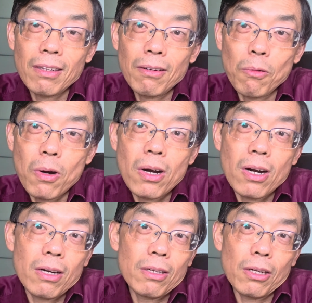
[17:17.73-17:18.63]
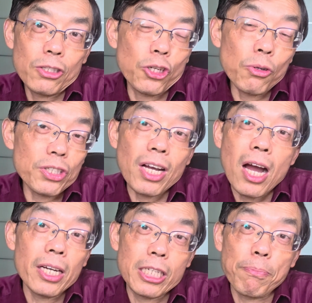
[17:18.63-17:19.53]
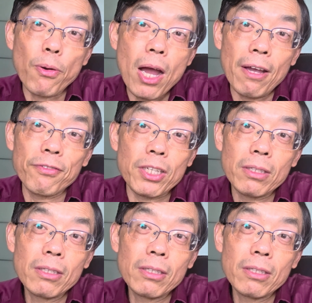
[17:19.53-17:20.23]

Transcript: are deprived